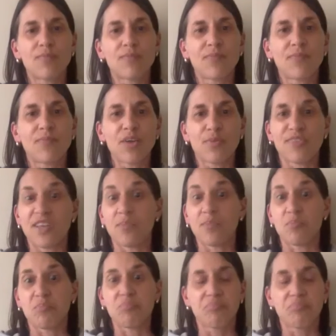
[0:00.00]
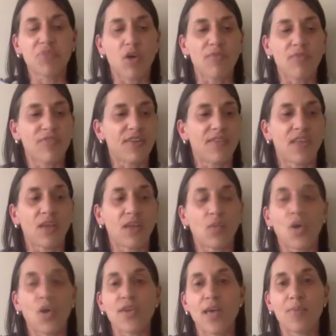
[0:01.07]
100% confident that it
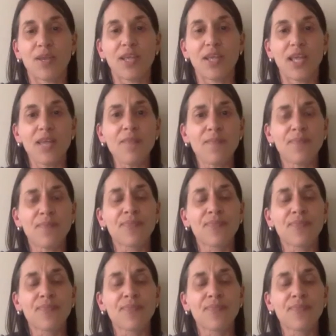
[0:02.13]
won't happen again.